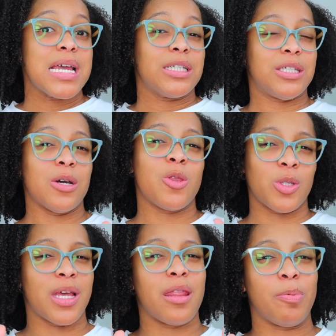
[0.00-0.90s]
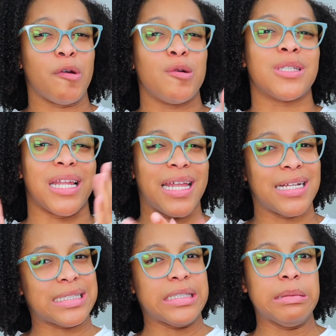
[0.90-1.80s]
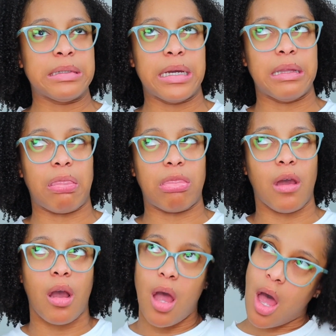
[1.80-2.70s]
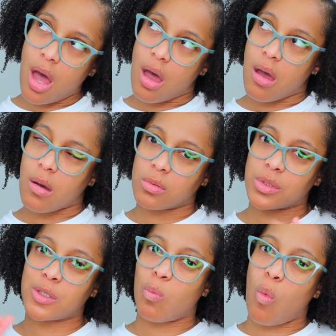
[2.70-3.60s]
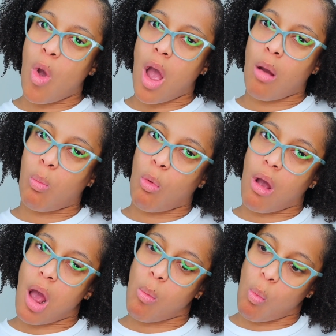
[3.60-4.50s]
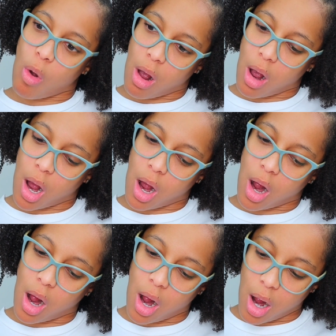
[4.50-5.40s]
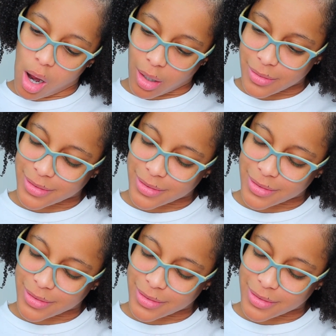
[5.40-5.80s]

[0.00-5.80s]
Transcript: So those are the pros. Let's look at the cons. Wah, wah, wah.